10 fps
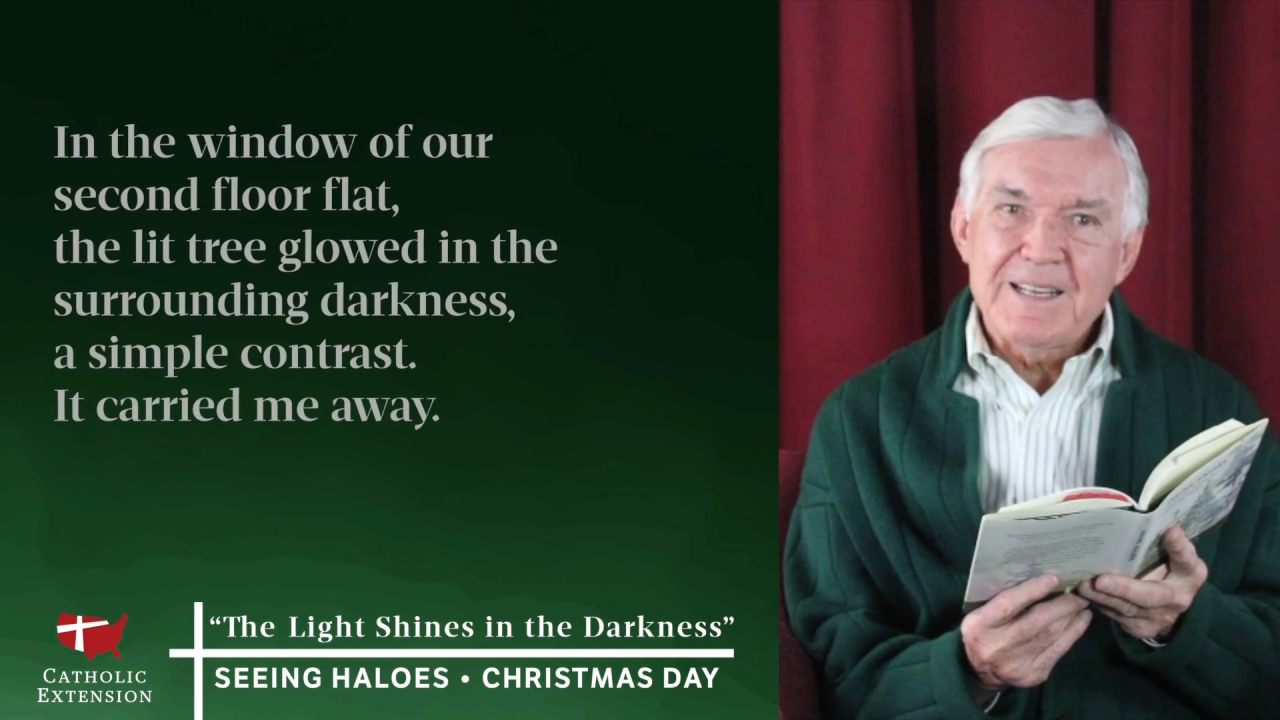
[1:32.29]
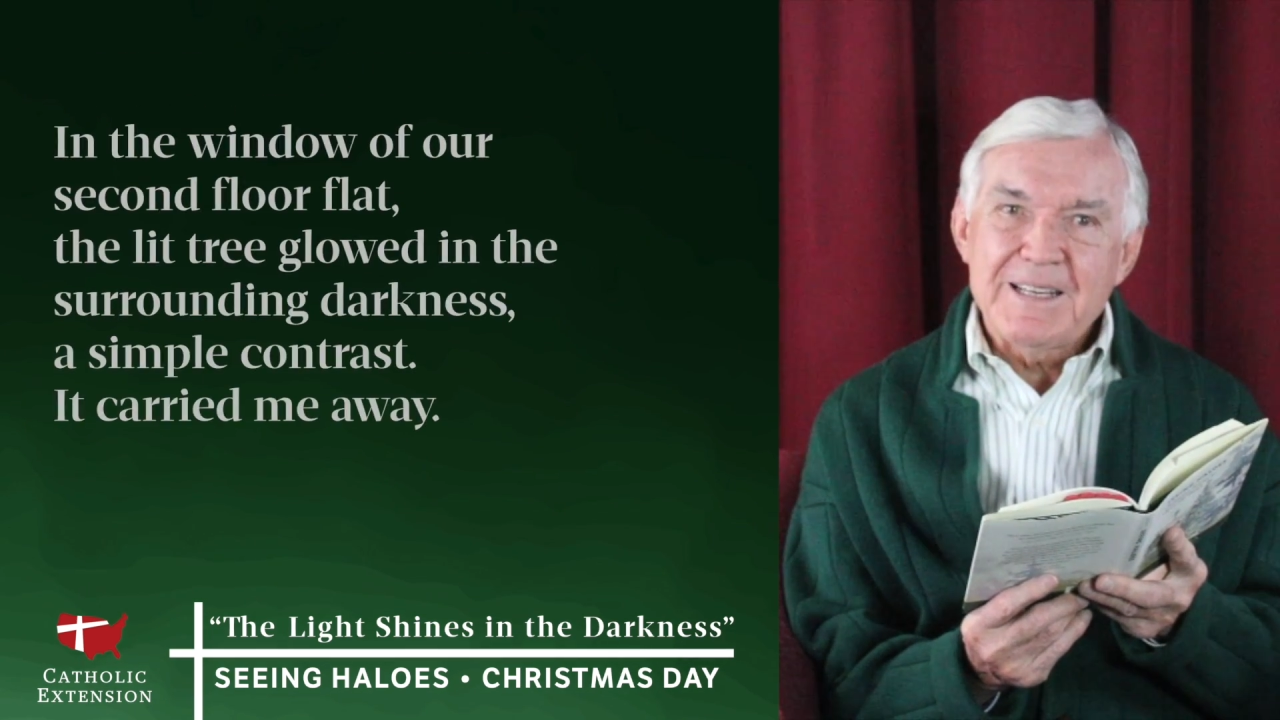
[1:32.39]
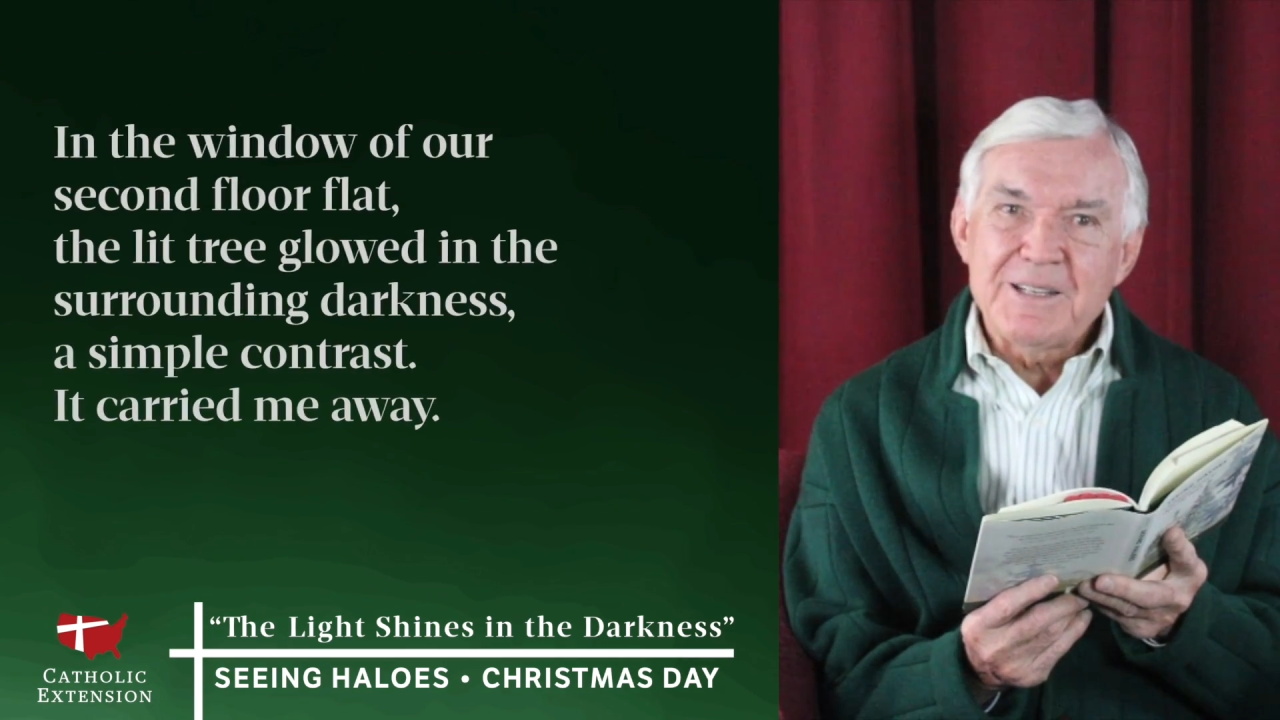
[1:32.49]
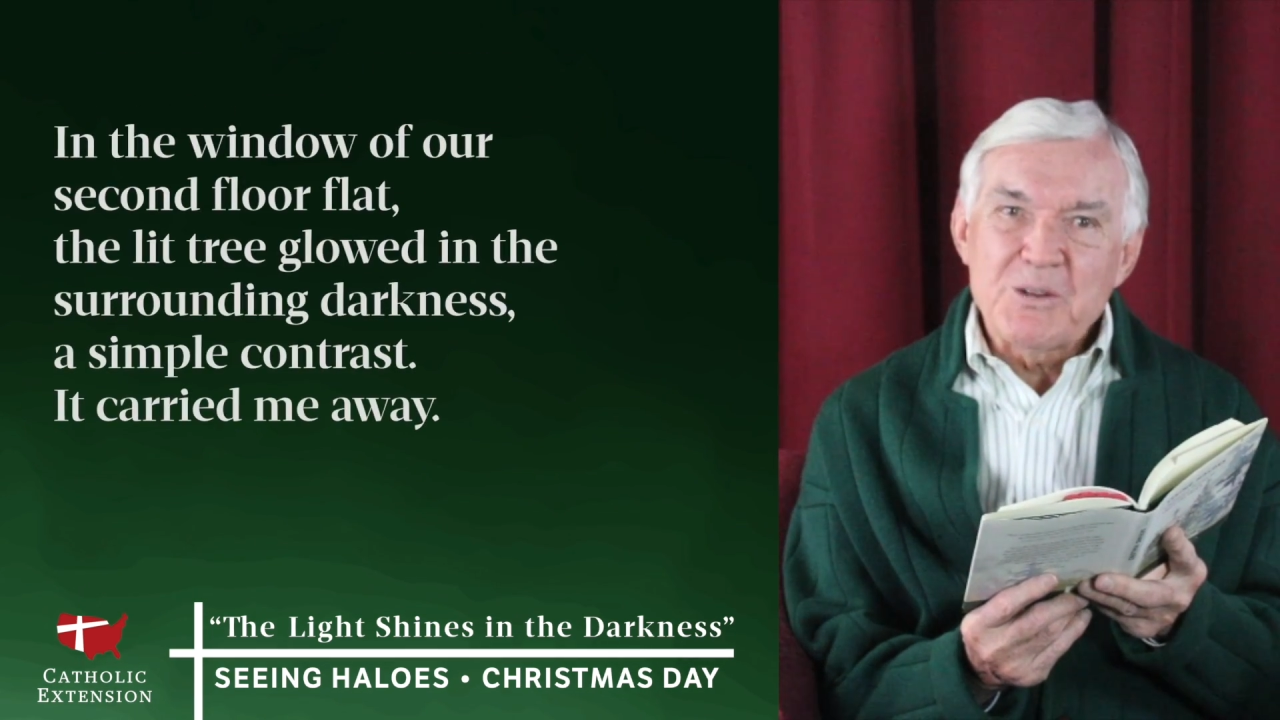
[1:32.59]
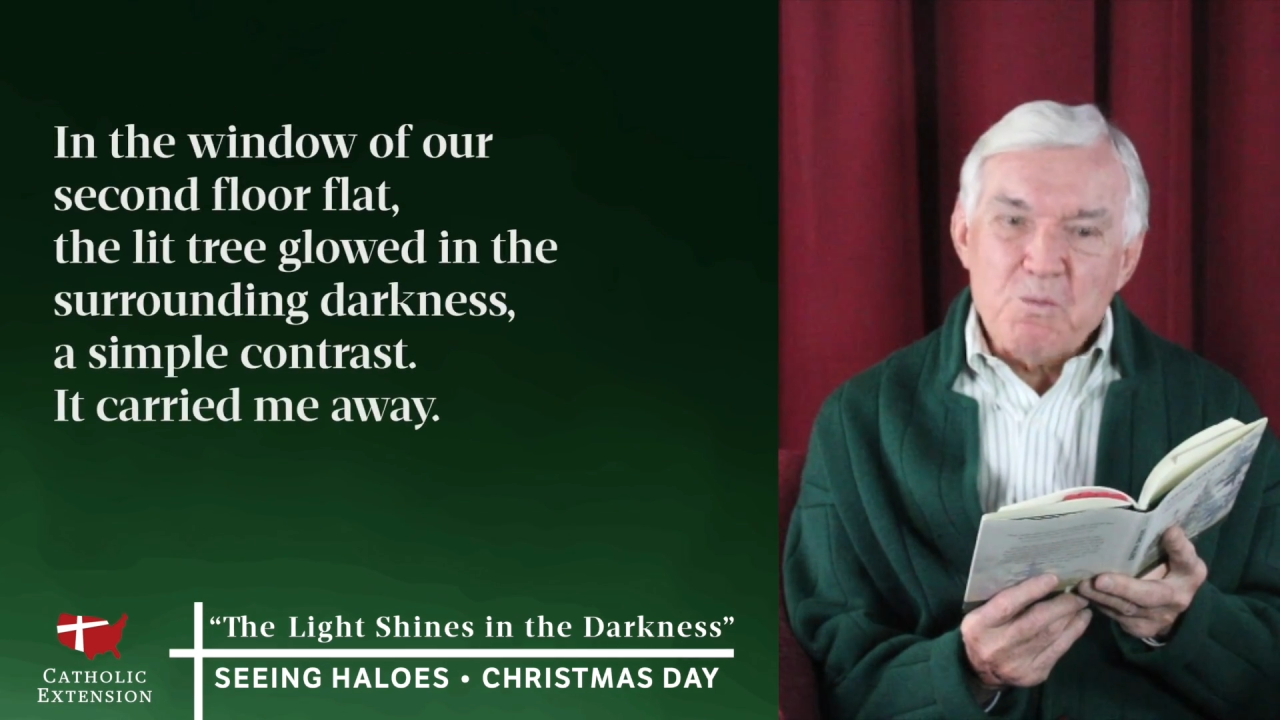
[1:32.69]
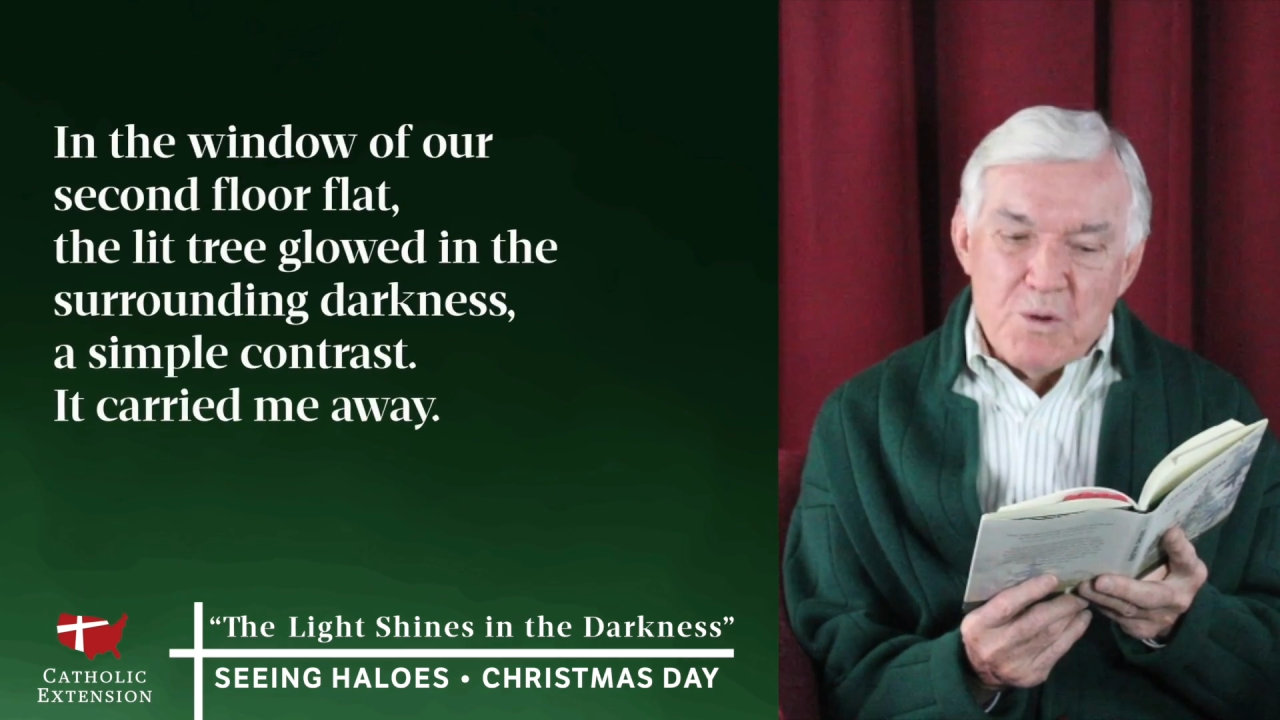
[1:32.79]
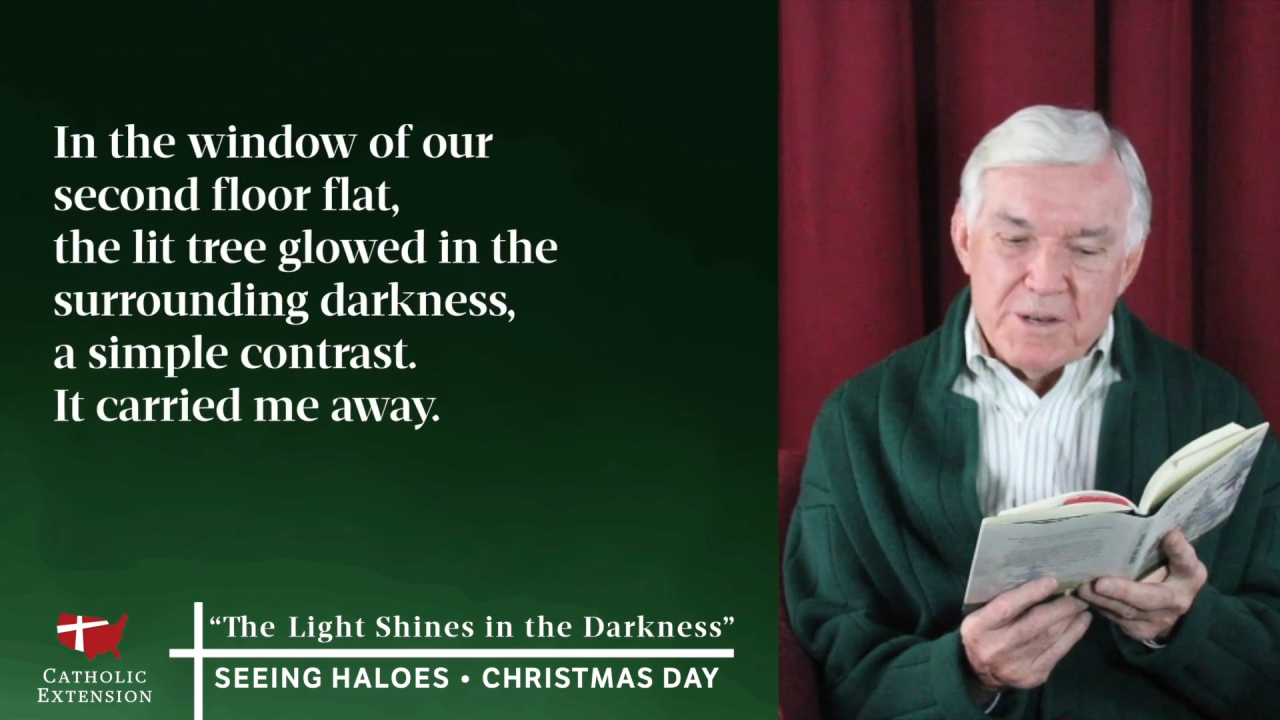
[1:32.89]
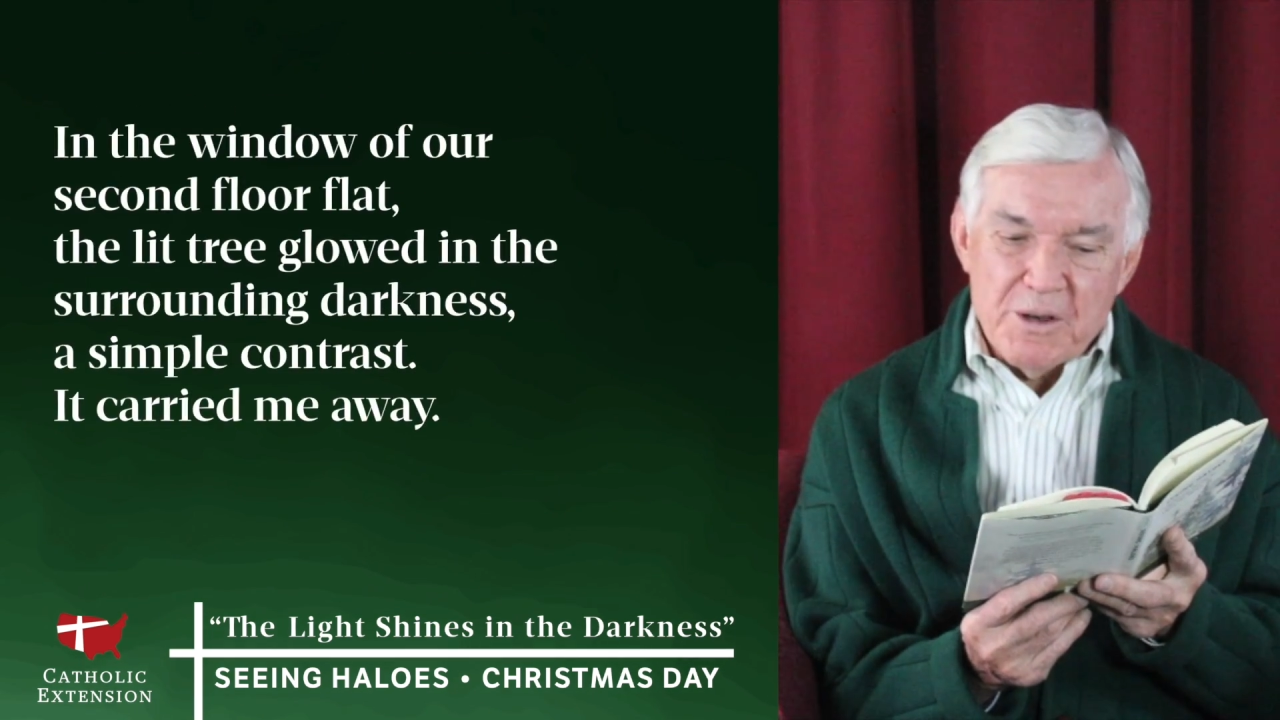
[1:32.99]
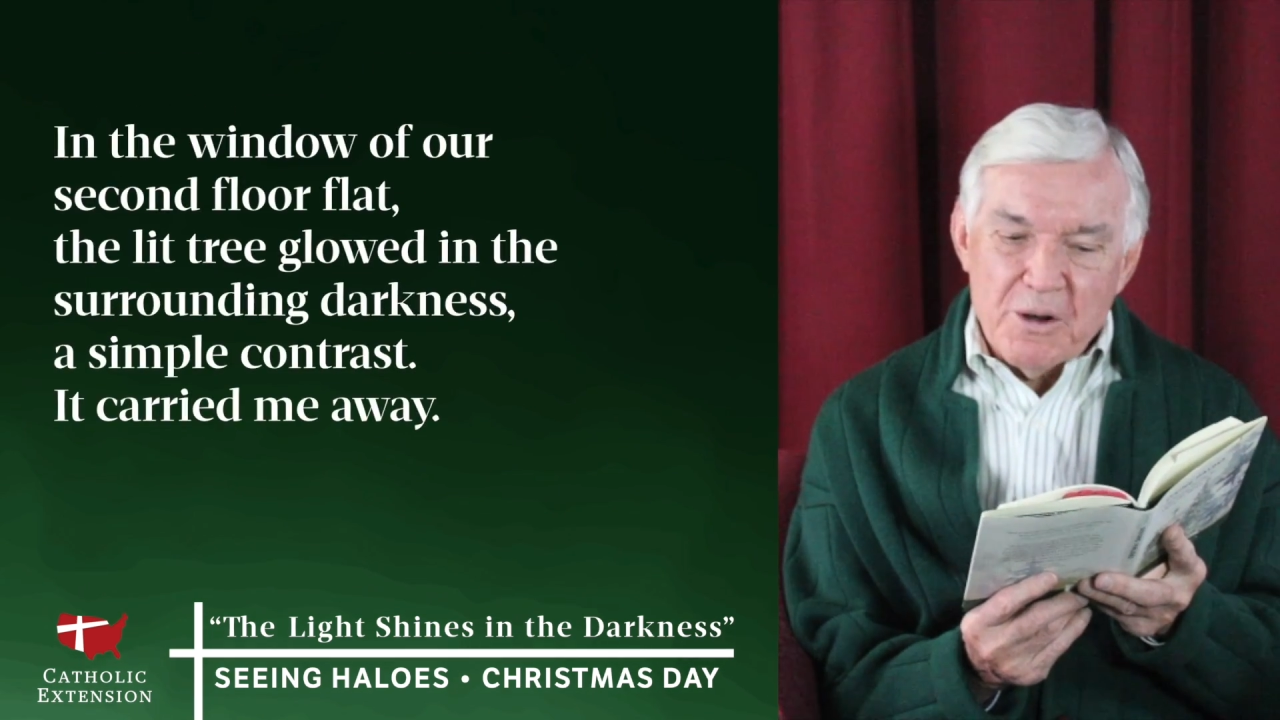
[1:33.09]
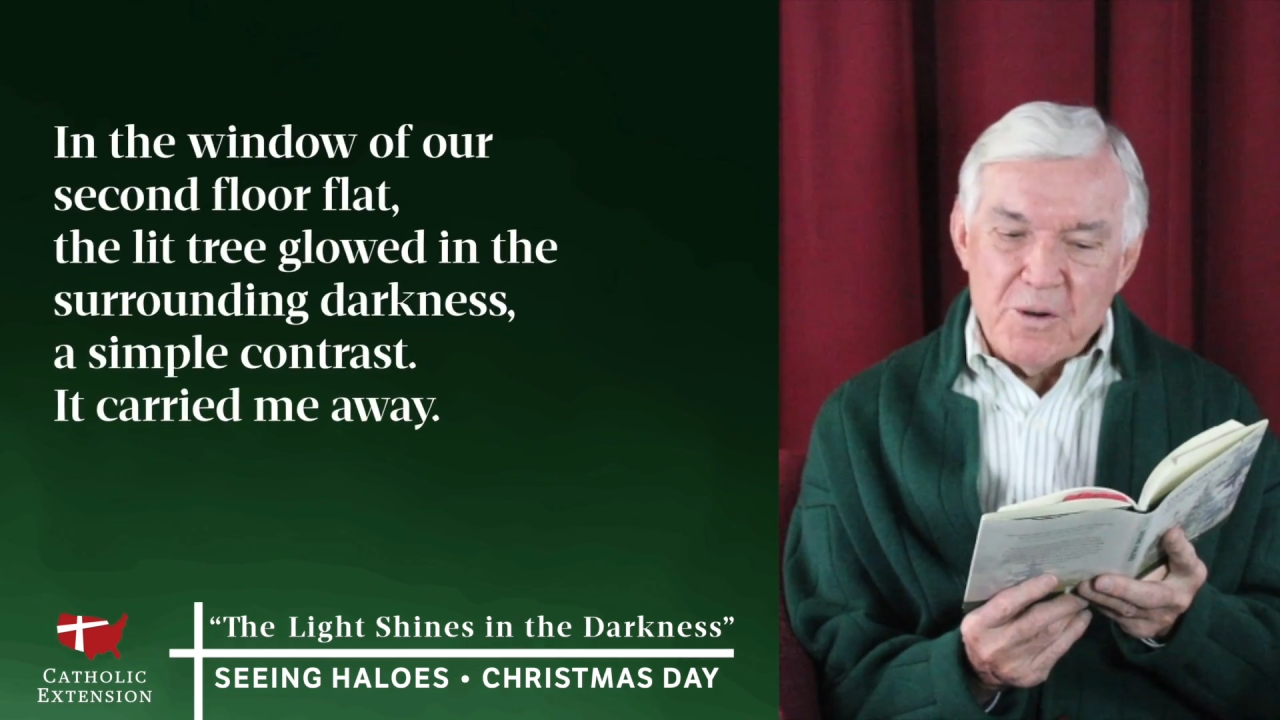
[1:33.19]
In the
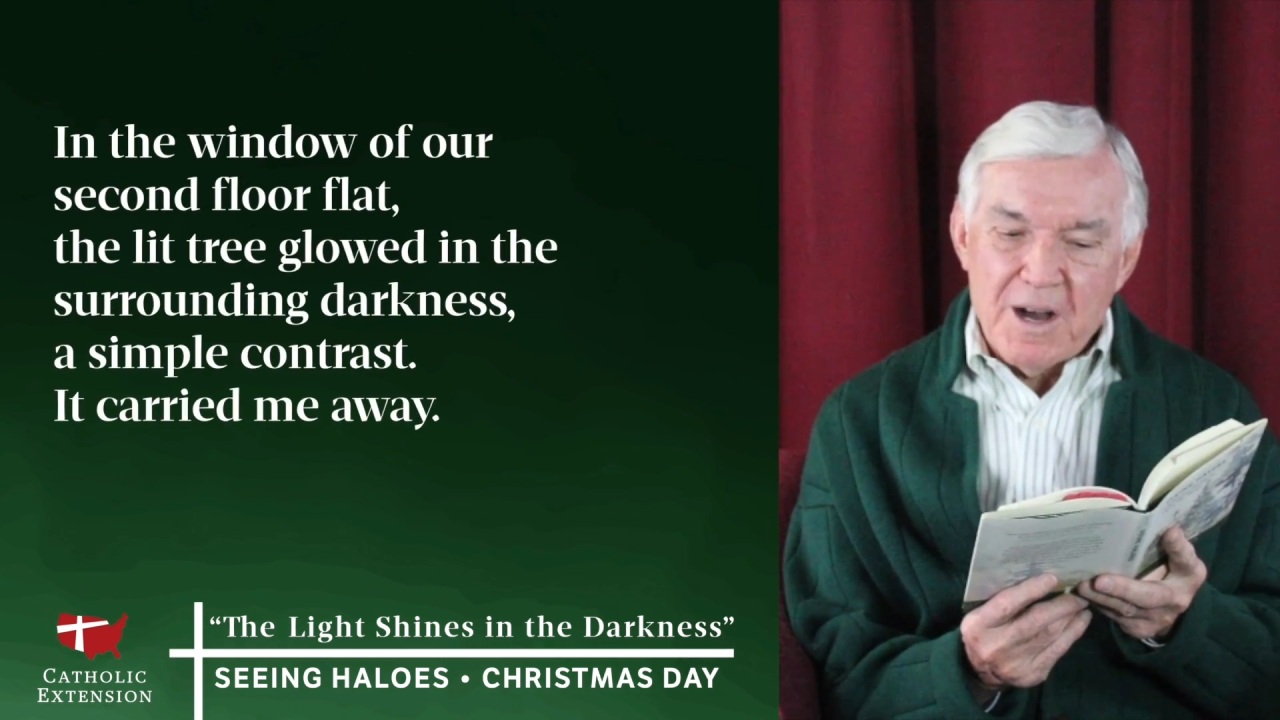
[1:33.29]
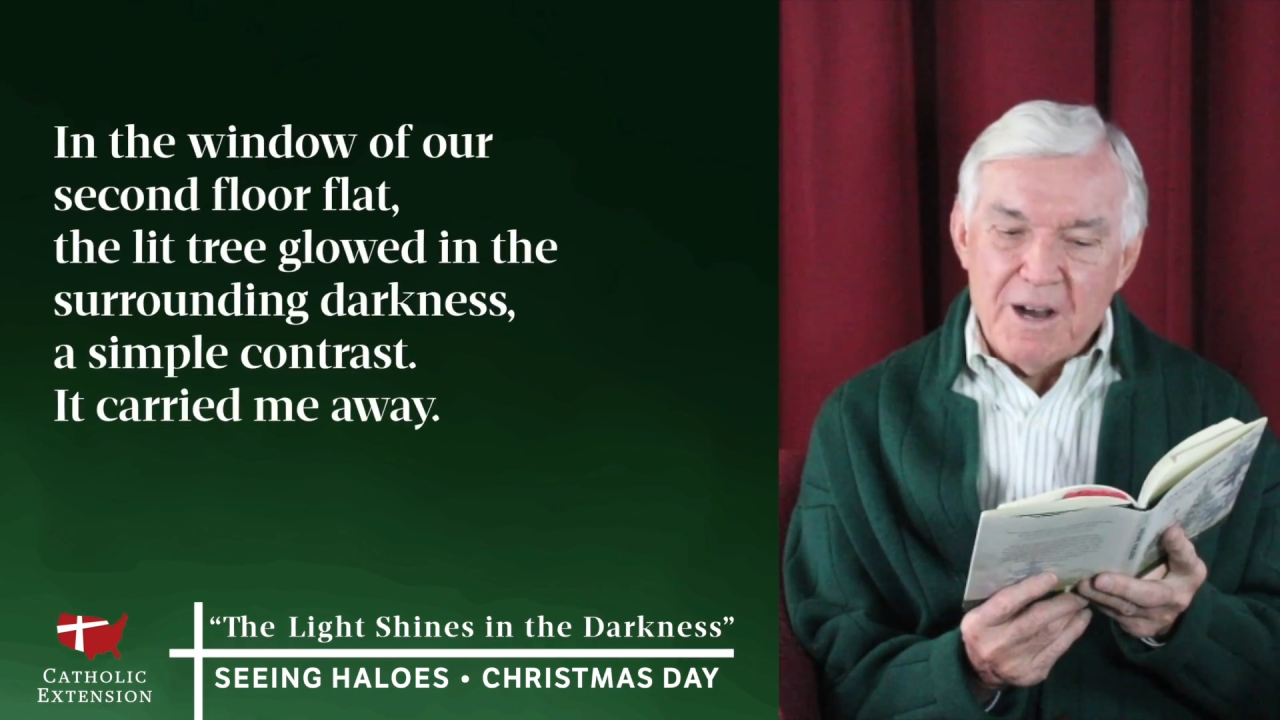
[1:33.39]
window